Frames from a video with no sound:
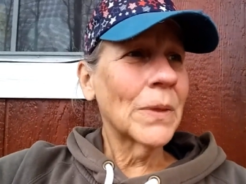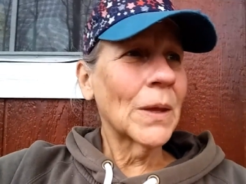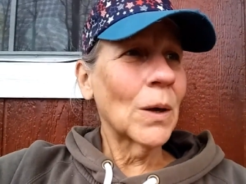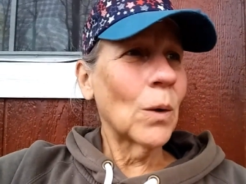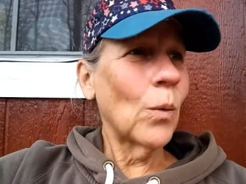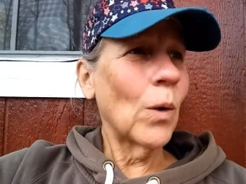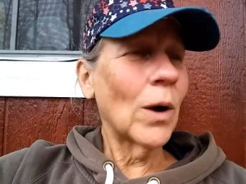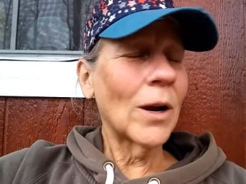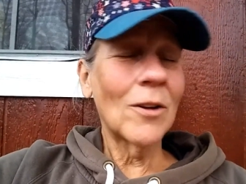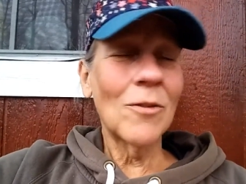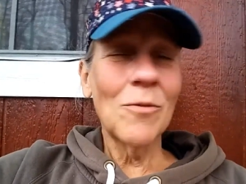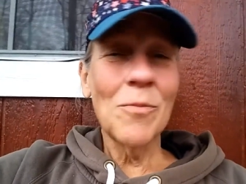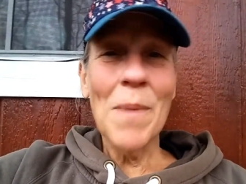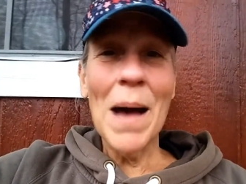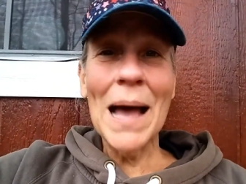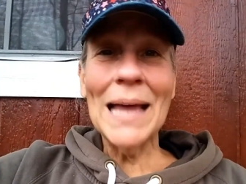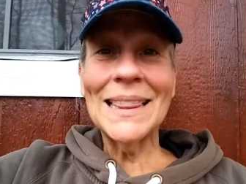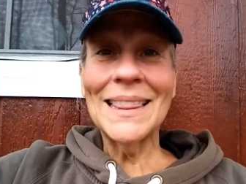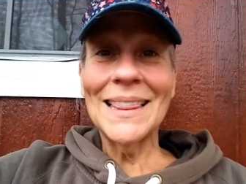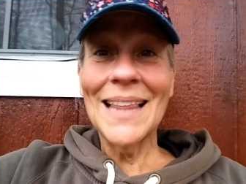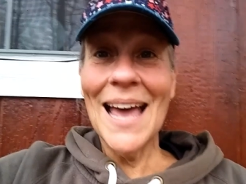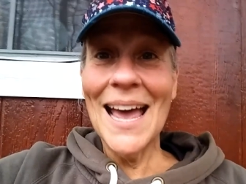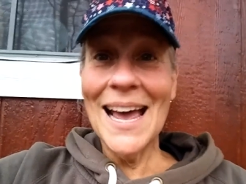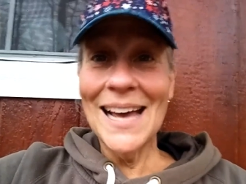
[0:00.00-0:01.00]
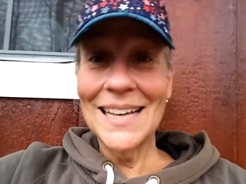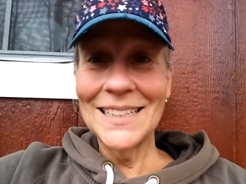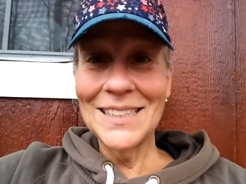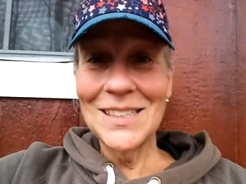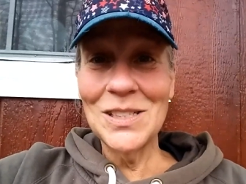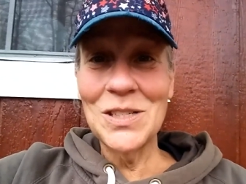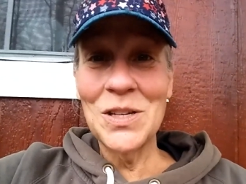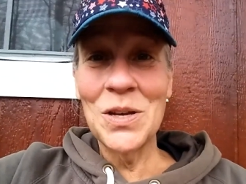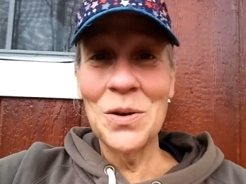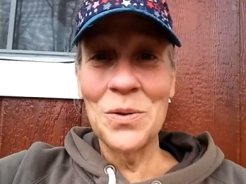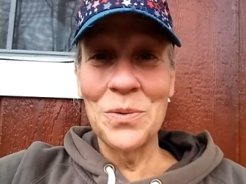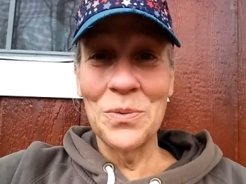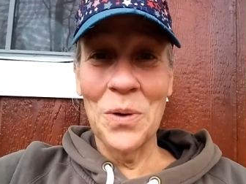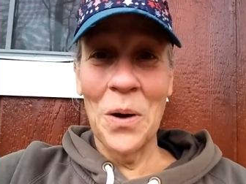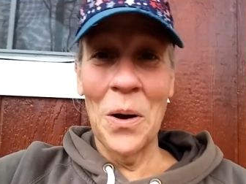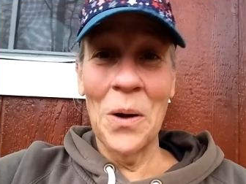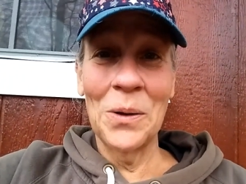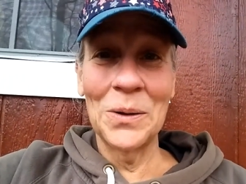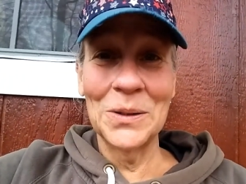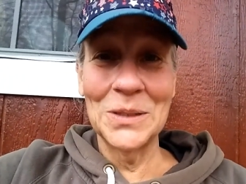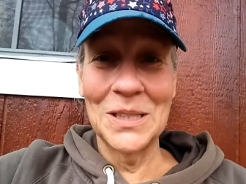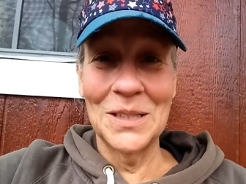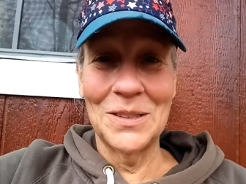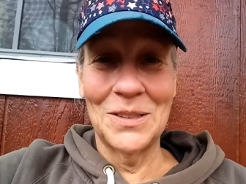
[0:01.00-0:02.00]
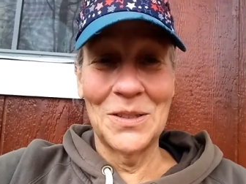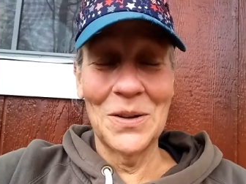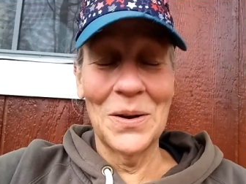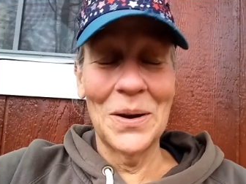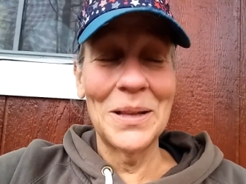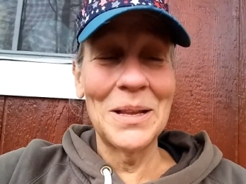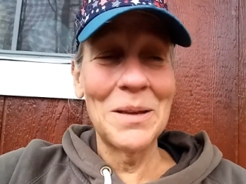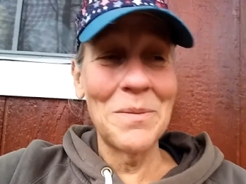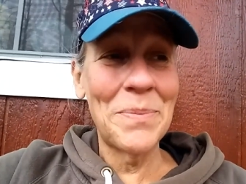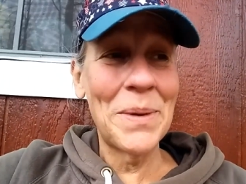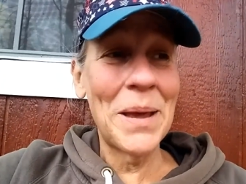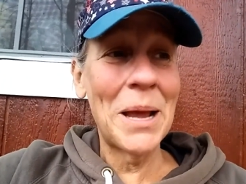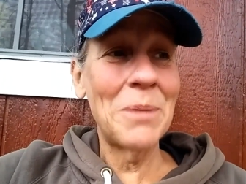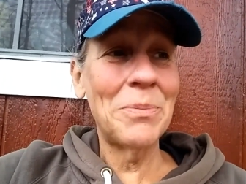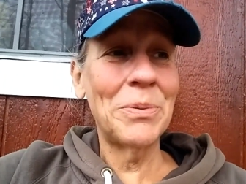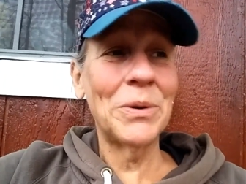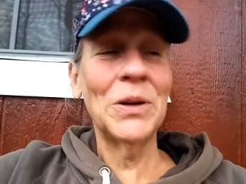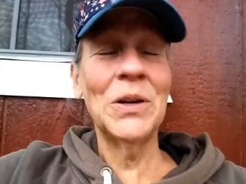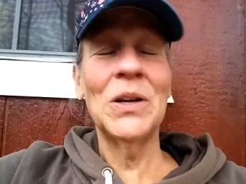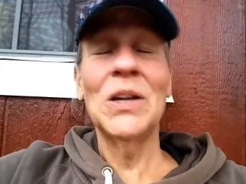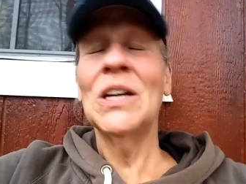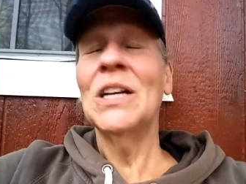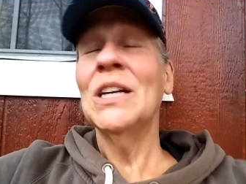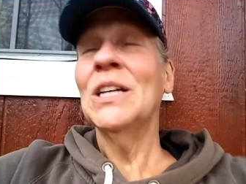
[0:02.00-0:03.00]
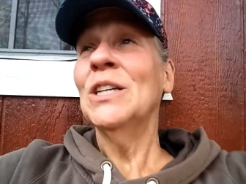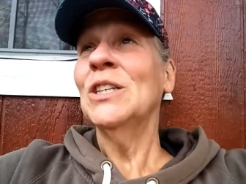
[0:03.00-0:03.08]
one of my last two rolls of toilet paper,